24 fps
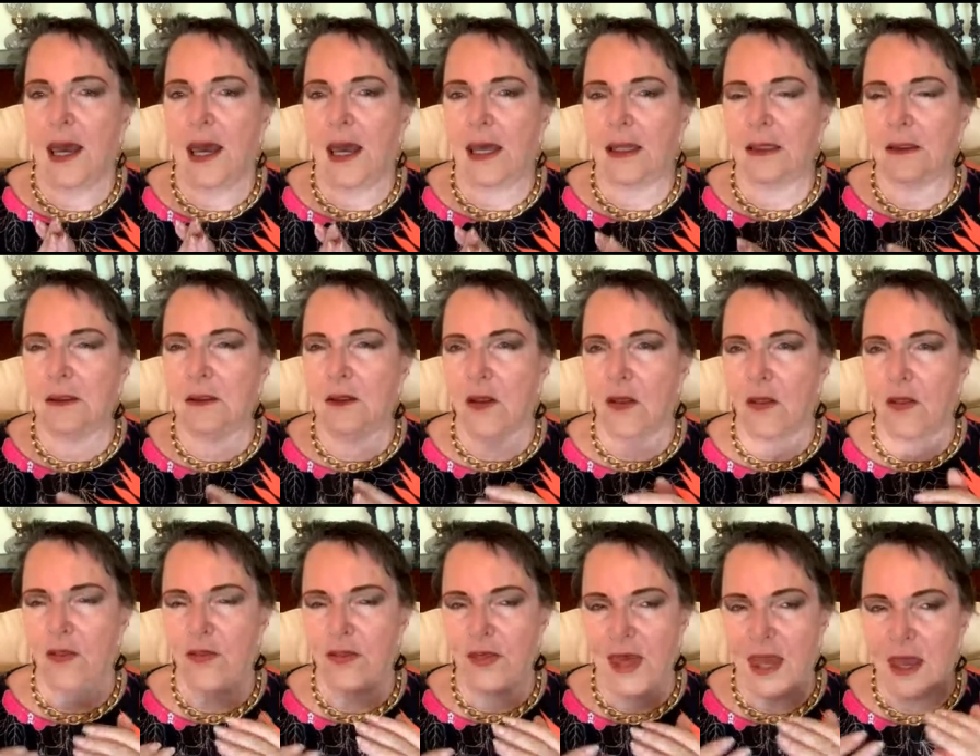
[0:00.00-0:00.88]
and
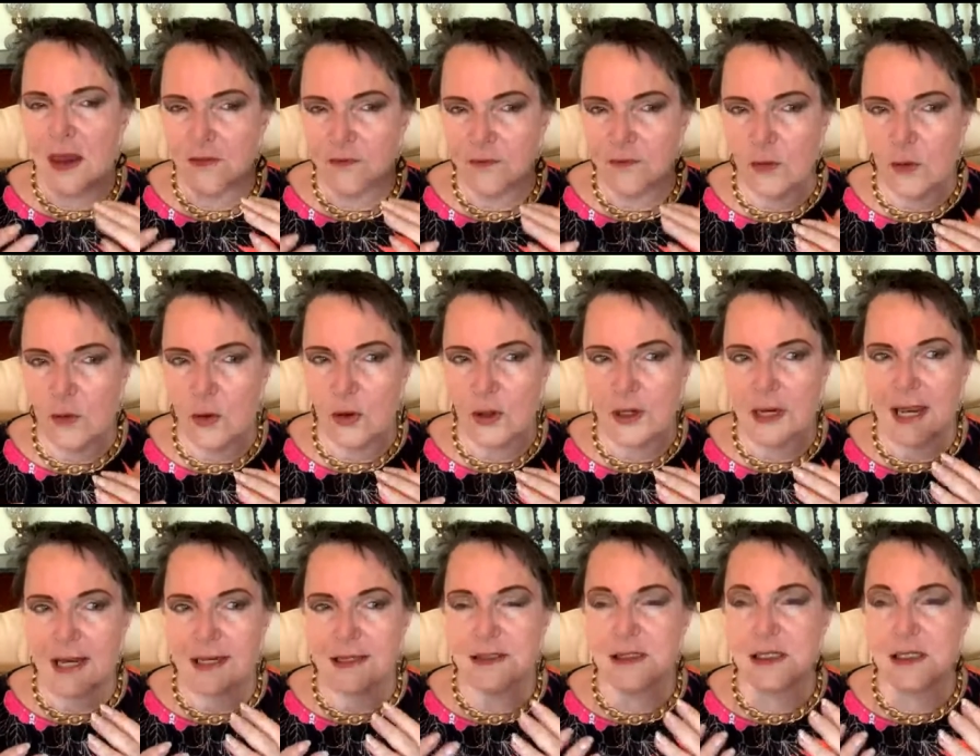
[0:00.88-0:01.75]
therefore
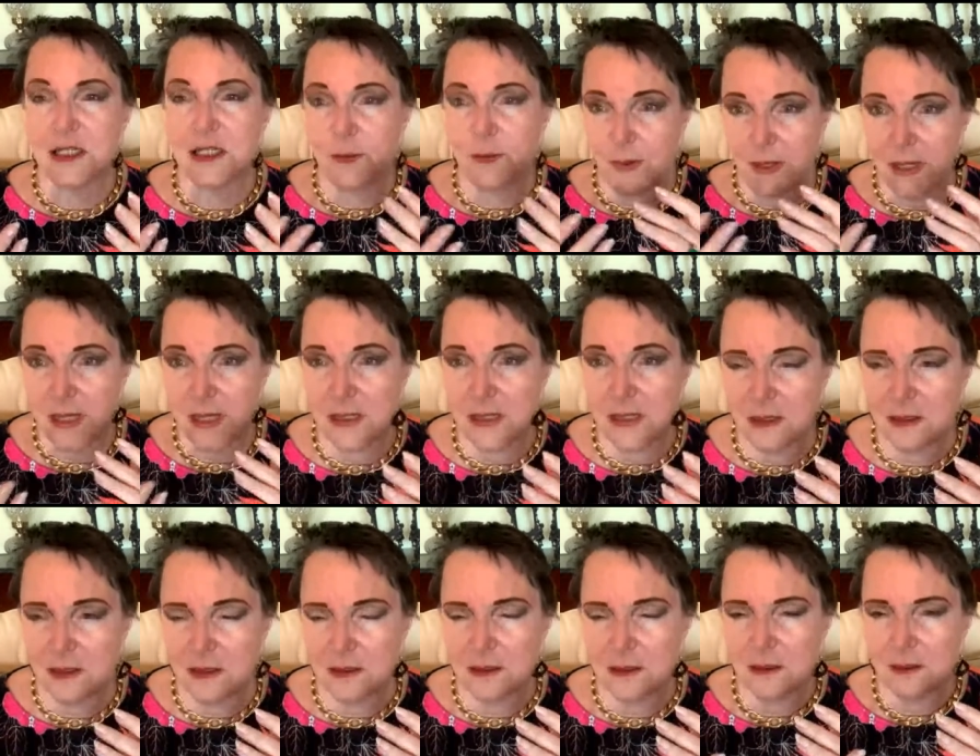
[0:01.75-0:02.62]
can
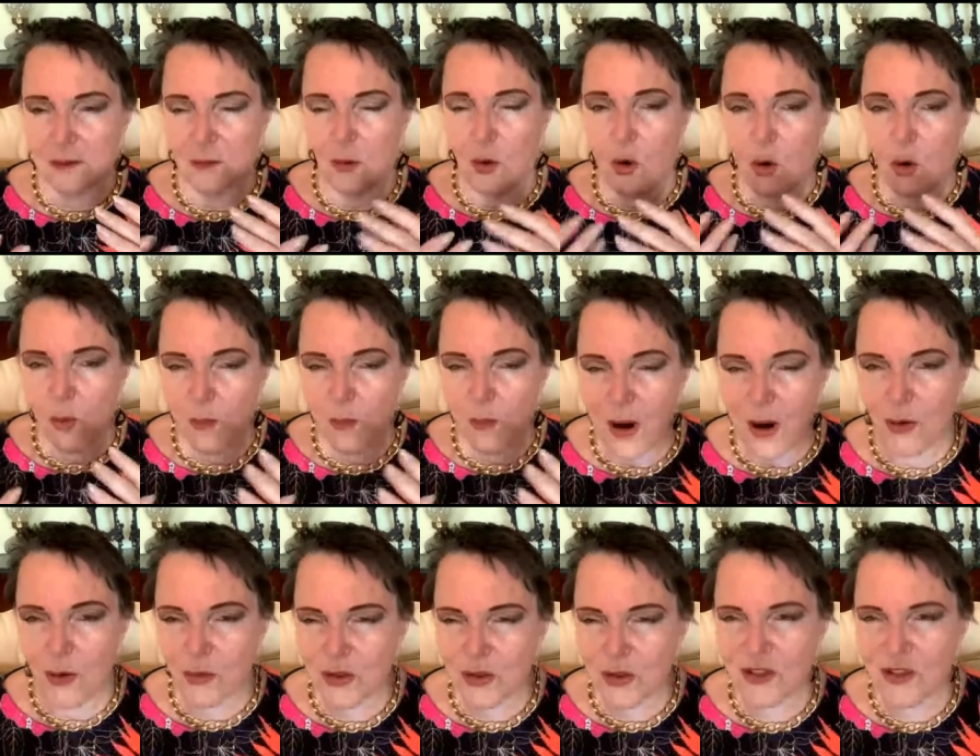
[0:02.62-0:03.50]
speak
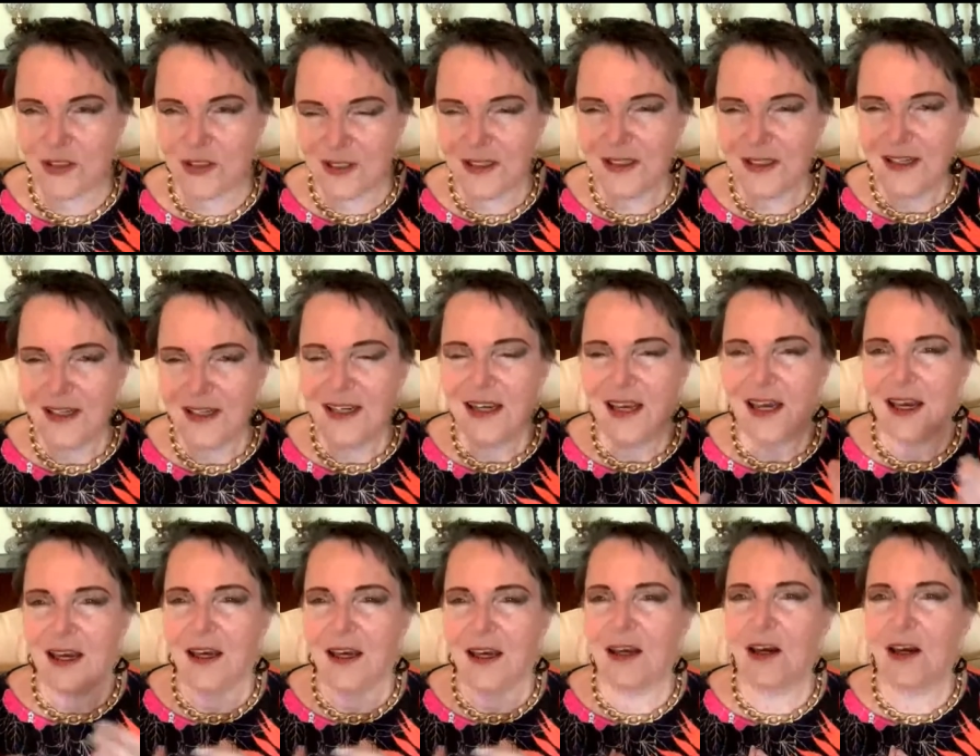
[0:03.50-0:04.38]
almost
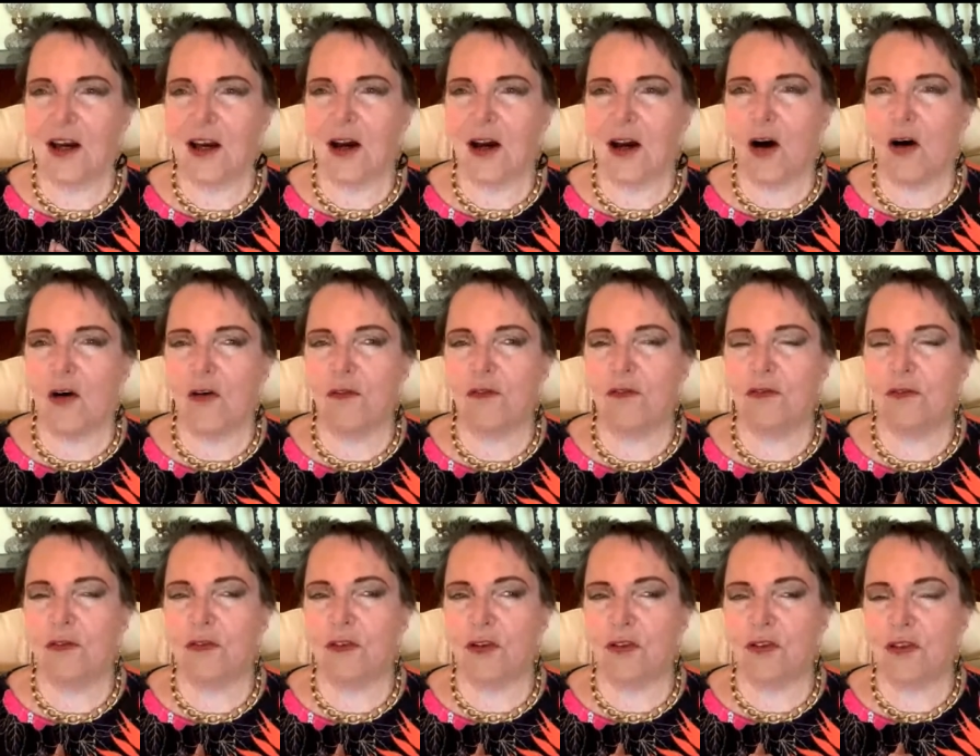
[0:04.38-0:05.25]
of
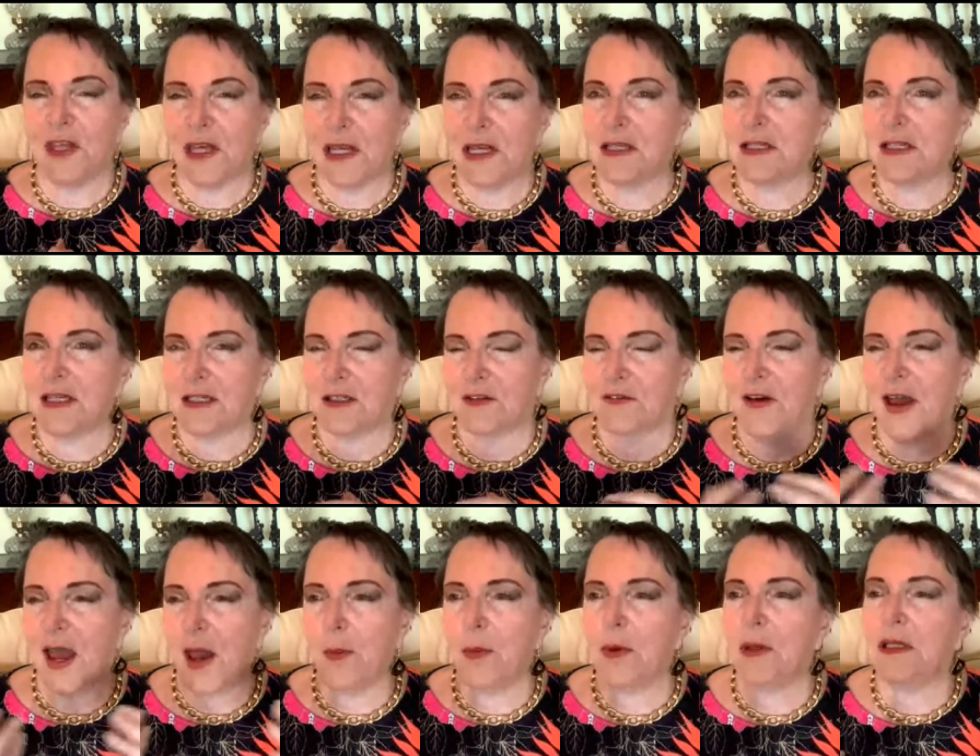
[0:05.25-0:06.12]
the things that have
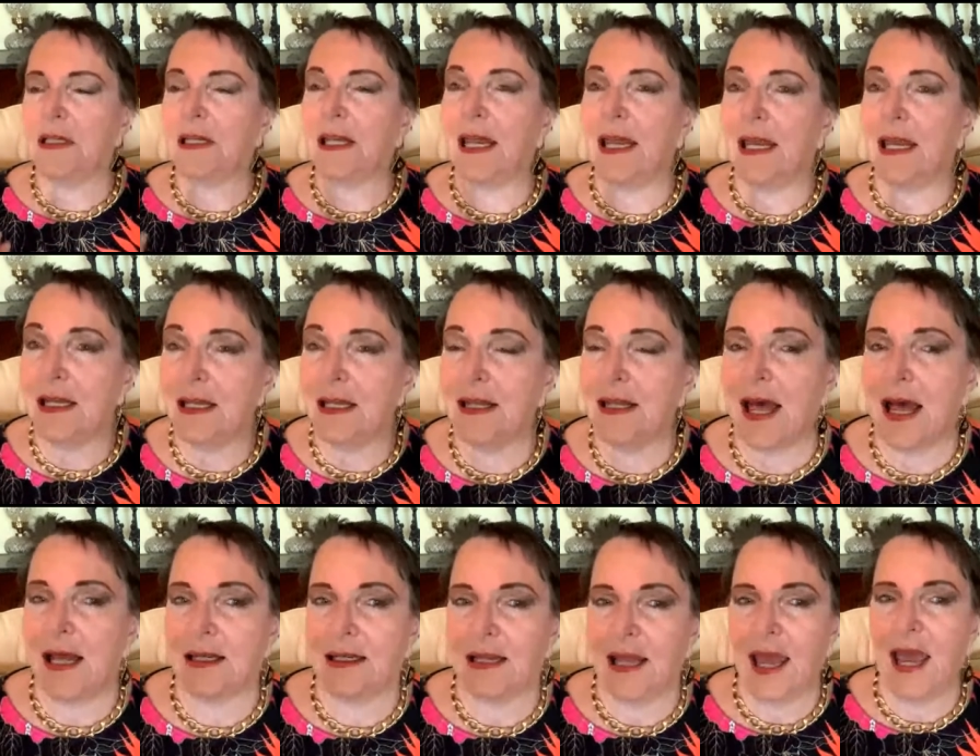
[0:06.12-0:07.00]
happened in
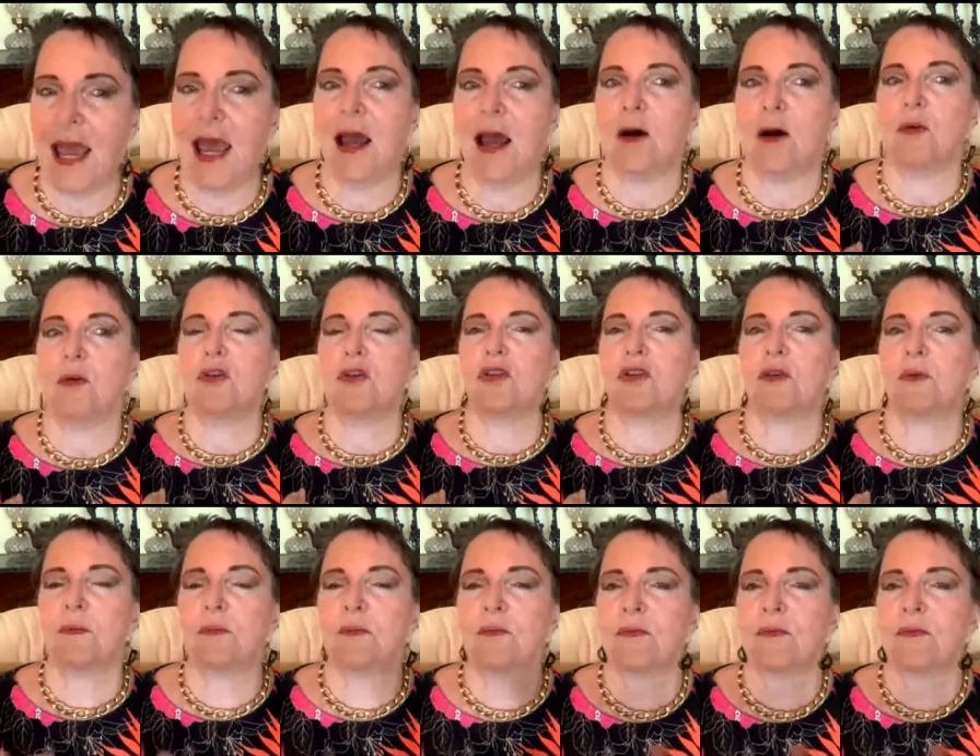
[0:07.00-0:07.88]
that
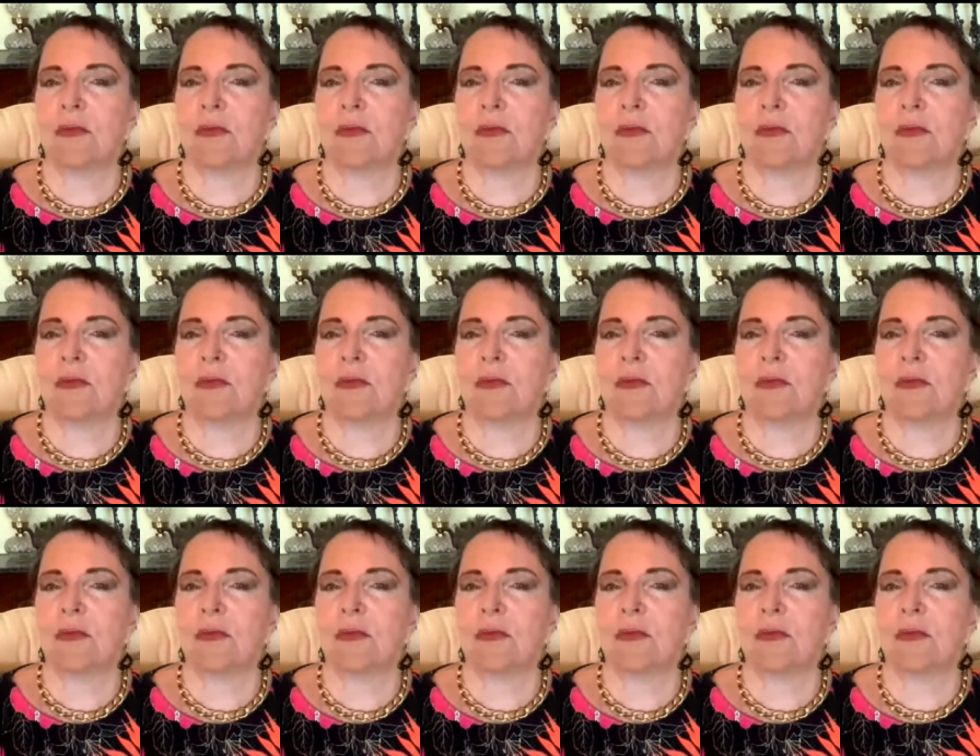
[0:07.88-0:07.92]
house.